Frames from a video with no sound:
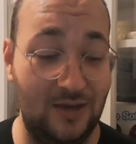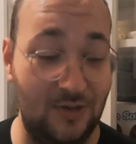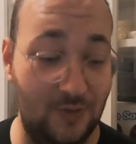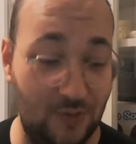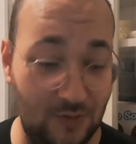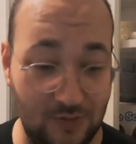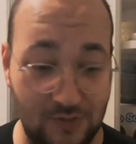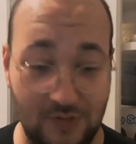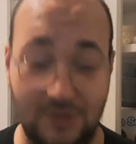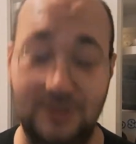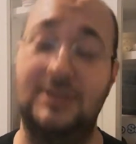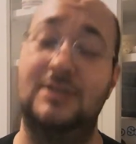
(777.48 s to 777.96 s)

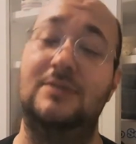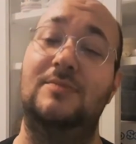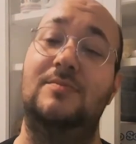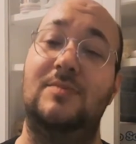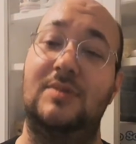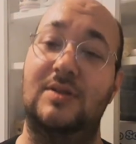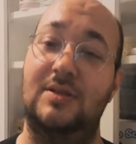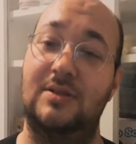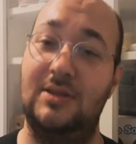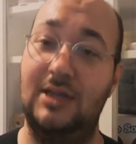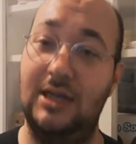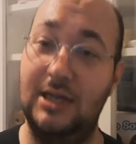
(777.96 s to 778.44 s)
Awesome.
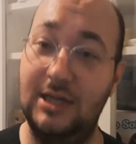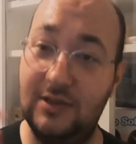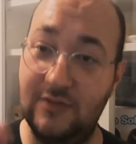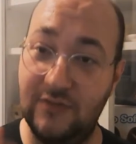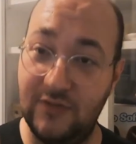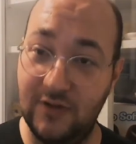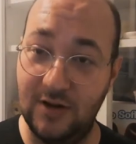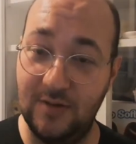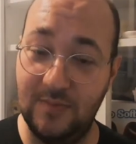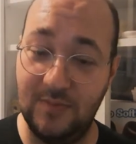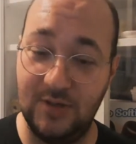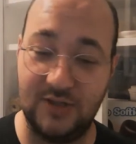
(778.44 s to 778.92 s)
Thank you
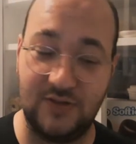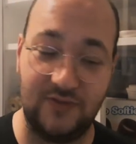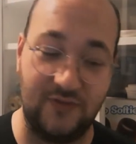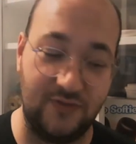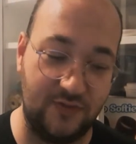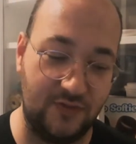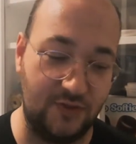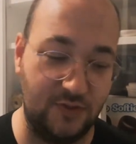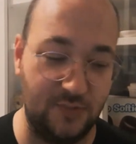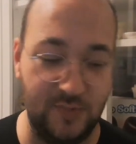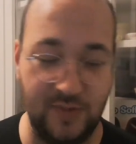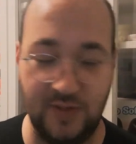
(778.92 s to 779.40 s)
very much for
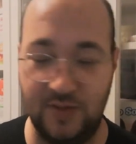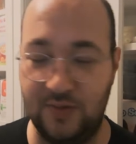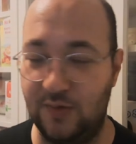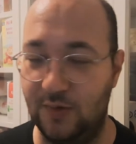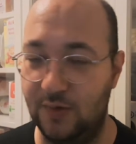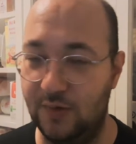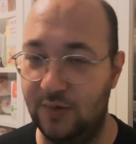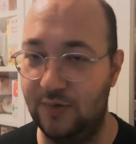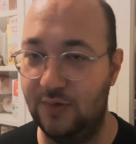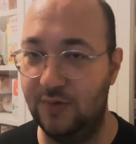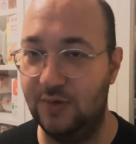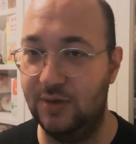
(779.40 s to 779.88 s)
following me
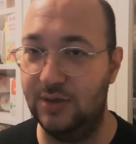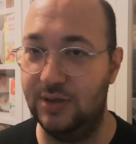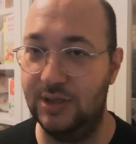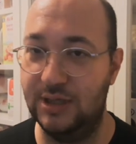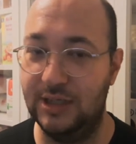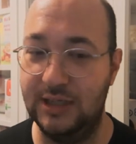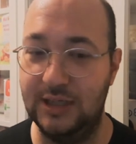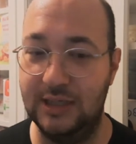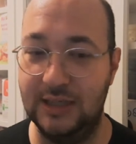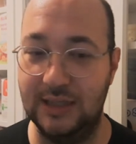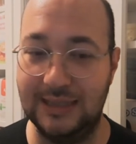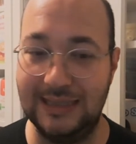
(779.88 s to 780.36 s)
through
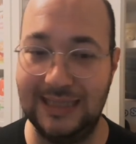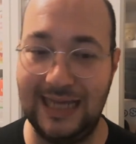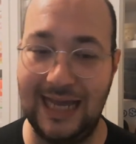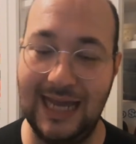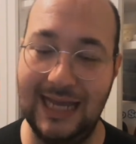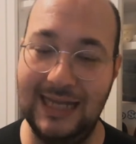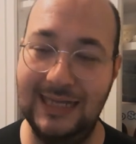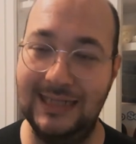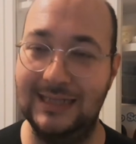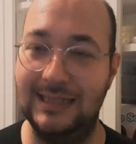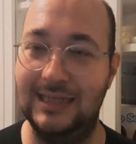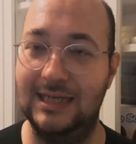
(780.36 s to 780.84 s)
the
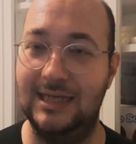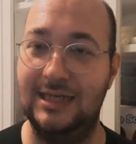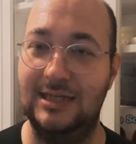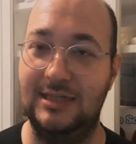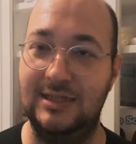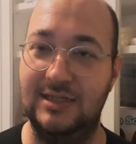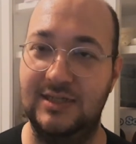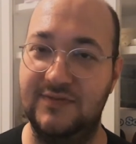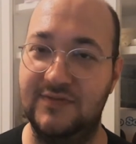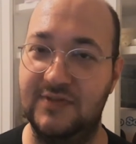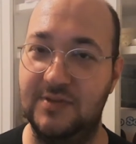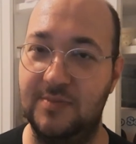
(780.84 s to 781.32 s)
10
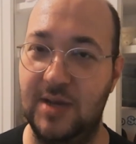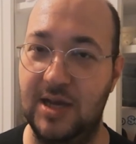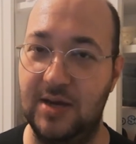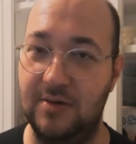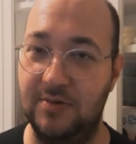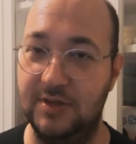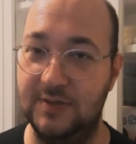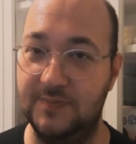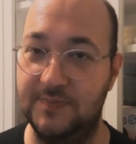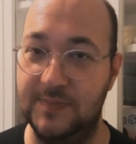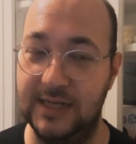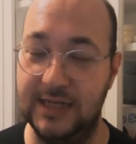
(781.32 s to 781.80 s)
days of the
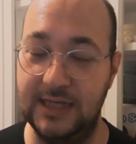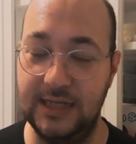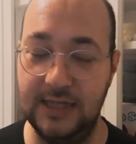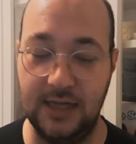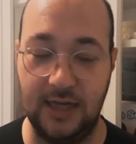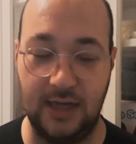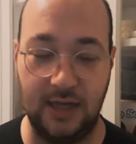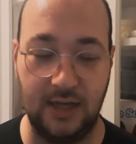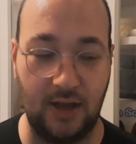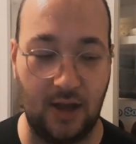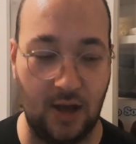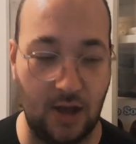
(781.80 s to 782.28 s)
Mary's Mini.
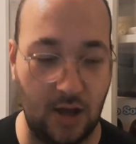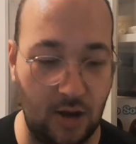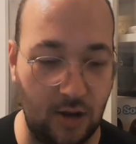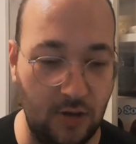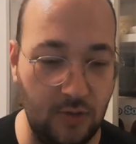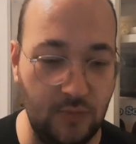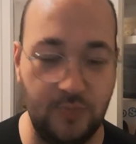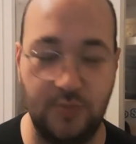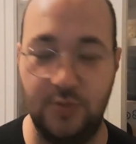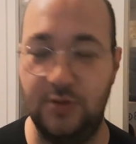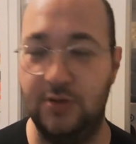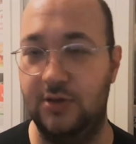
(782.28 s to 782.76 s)
I
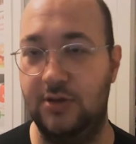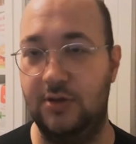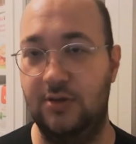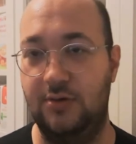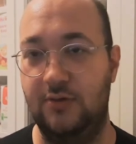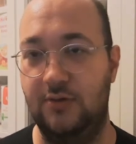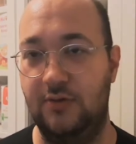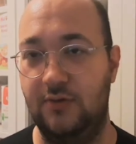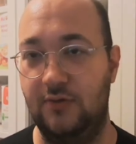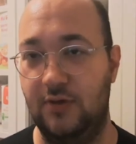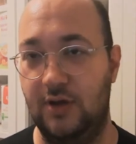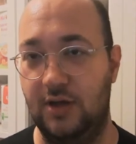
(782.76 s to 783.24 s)
hope that
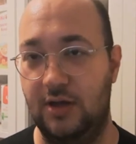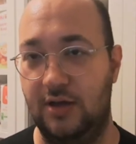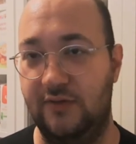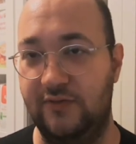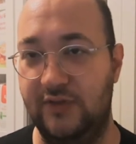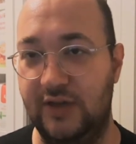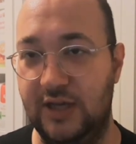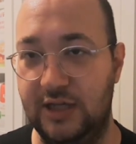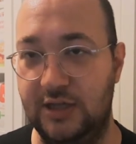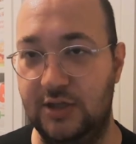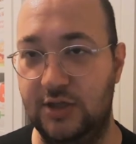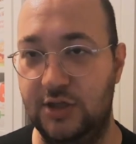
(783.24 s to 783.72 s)
you
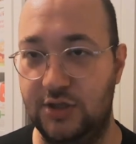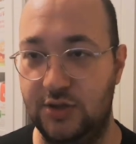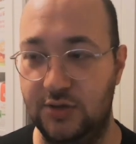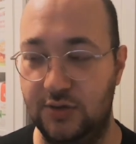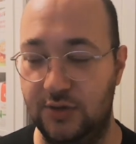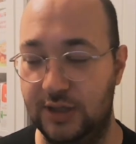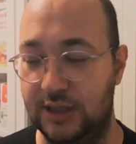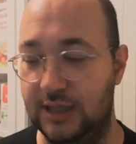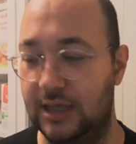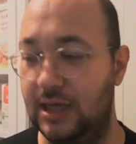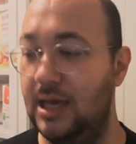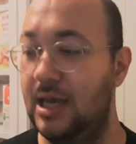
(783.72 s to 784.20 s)
have
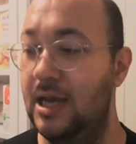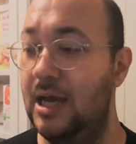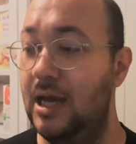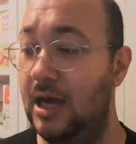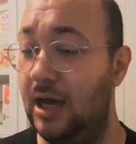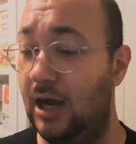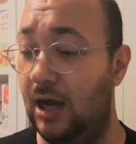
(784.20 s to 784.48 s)
enjoyed it.